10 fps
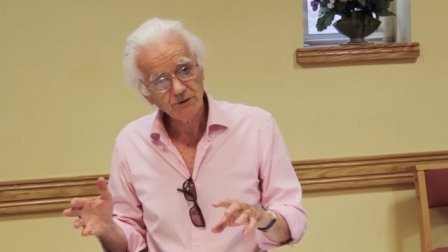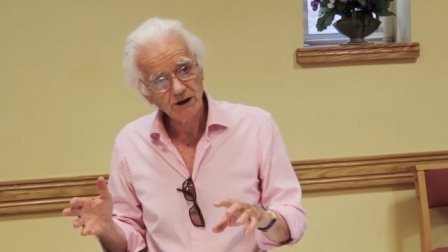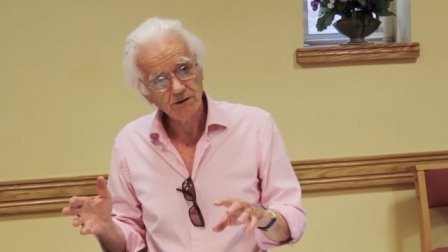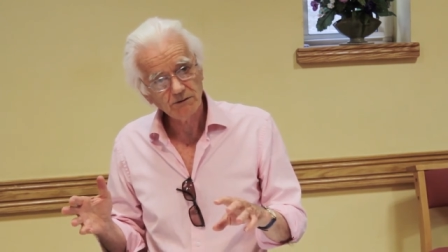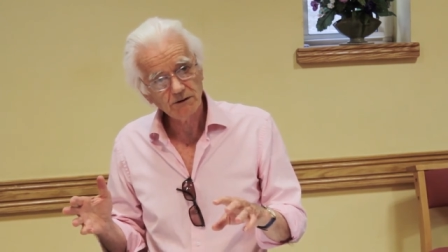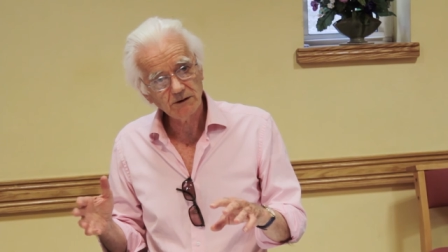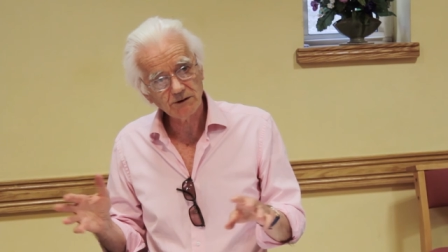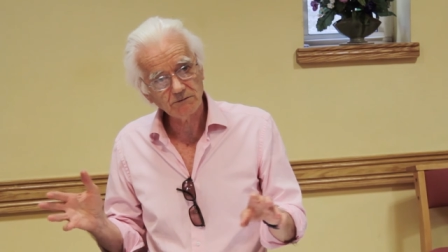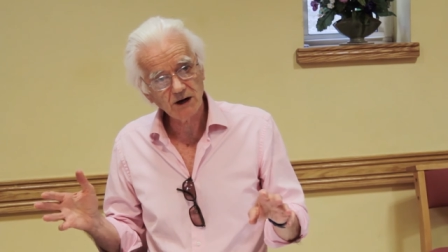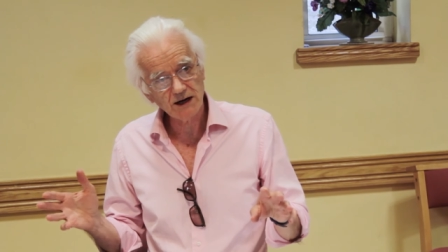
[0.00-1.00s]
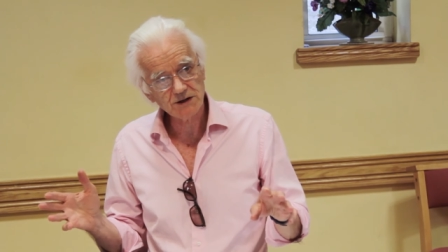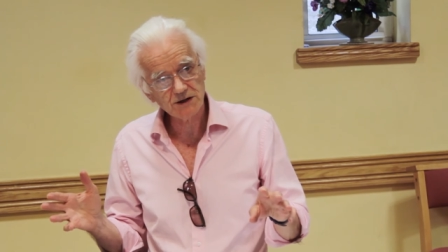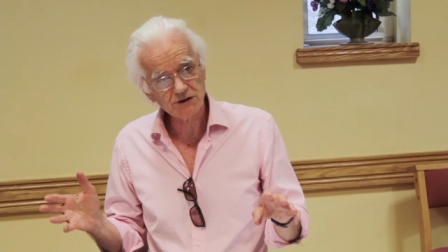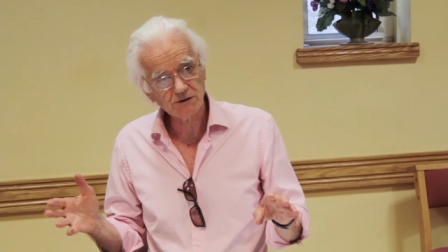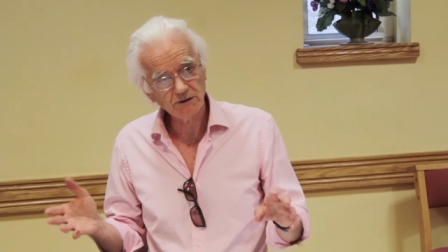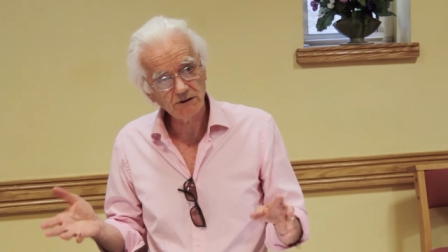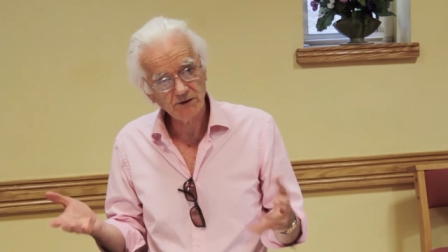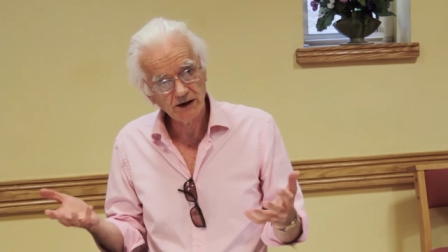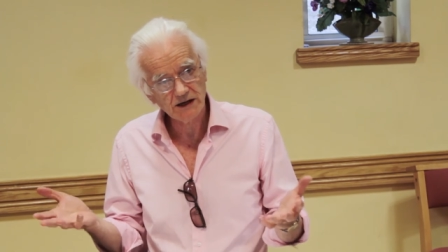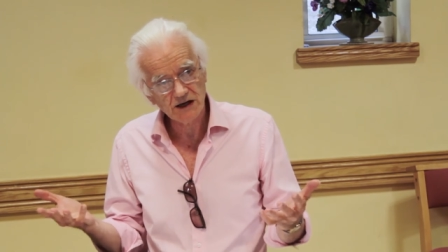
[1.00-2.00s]
know, a lot of writers, are
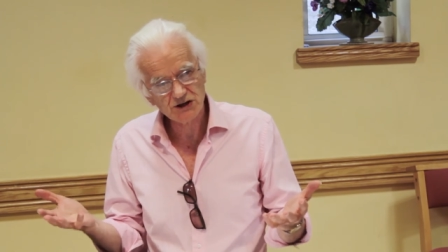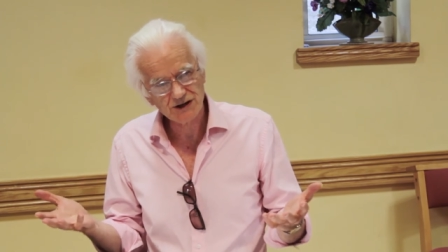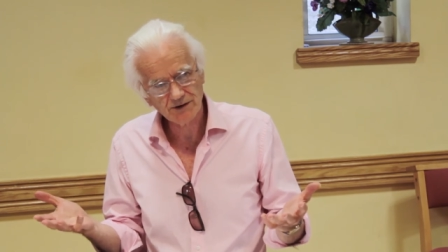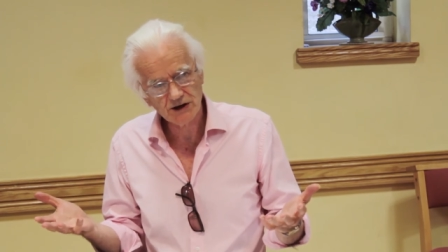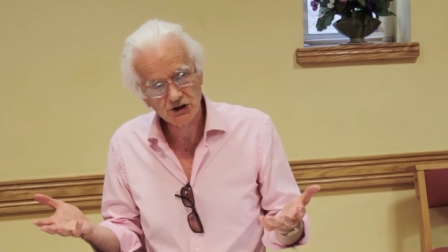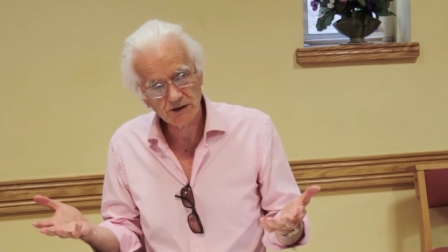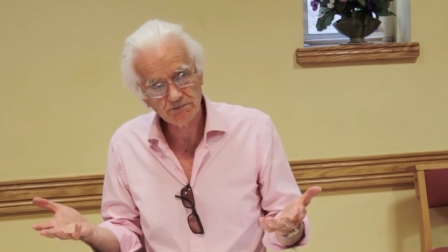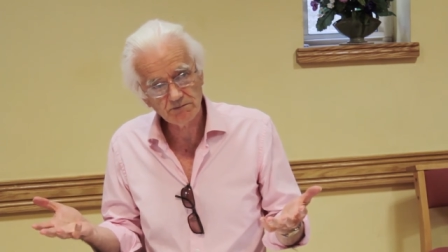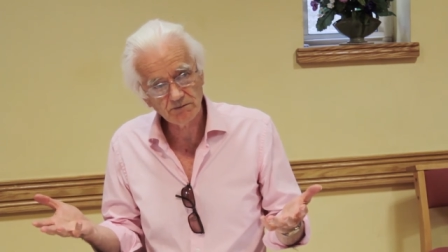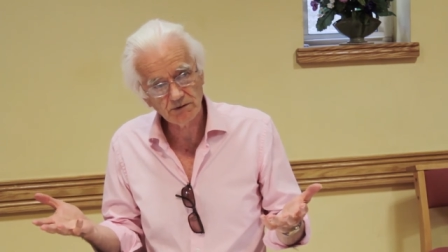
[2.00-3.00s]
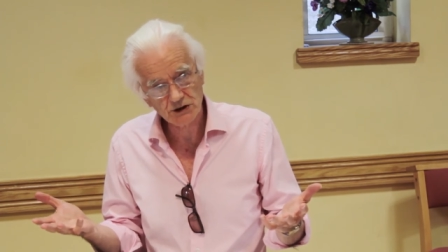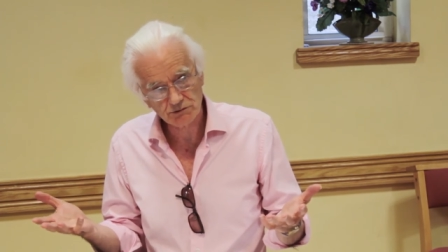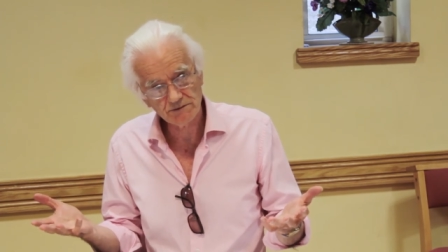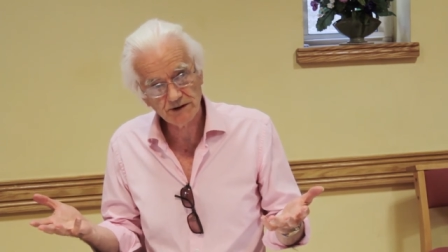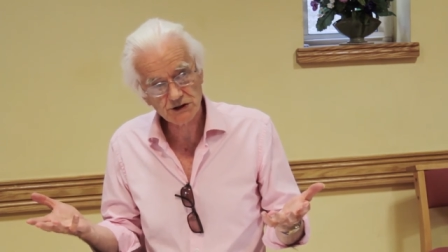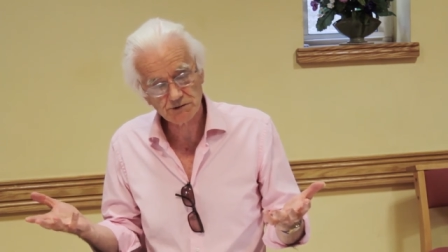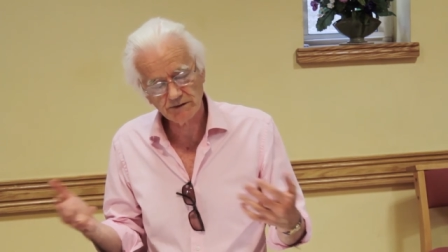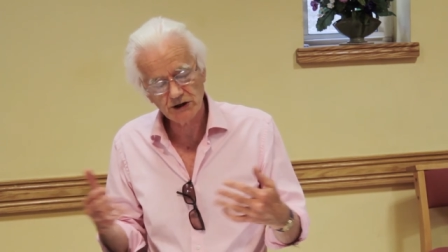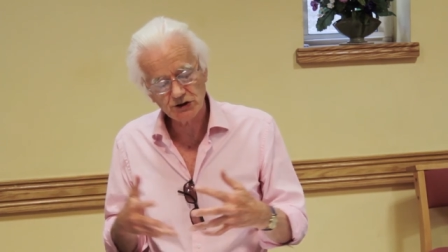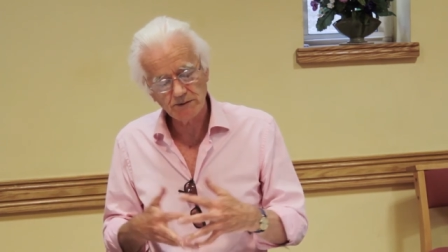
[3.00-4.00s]
very easy, very cheap literary festival,
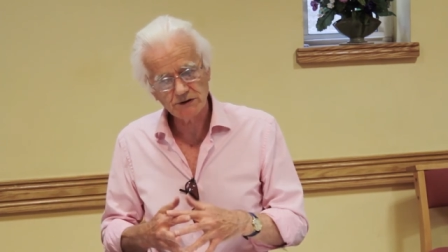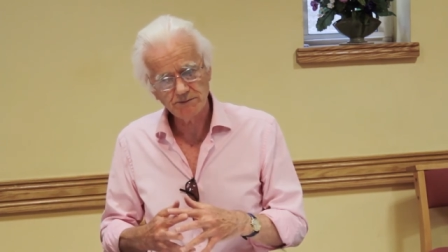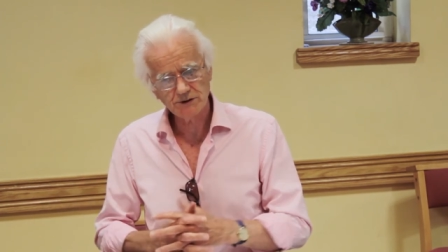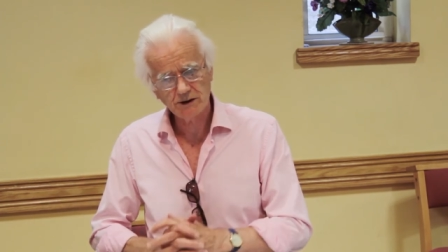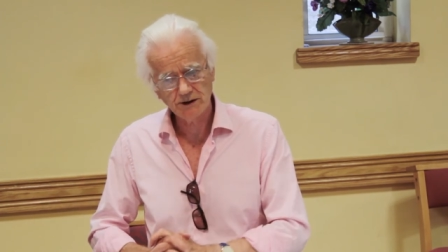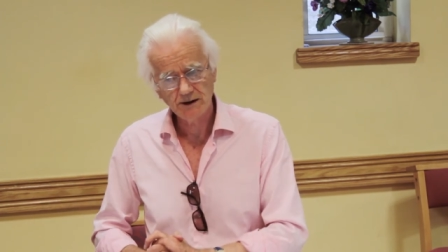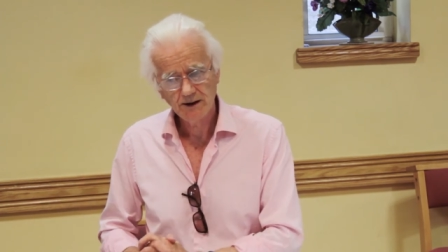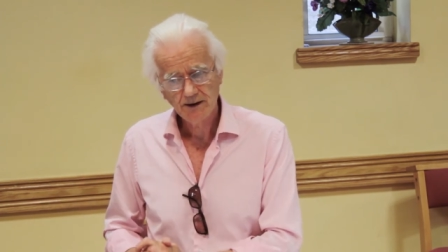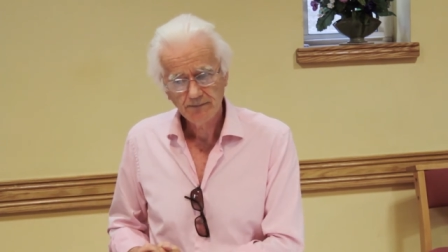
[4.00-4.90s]
very cheap to put on,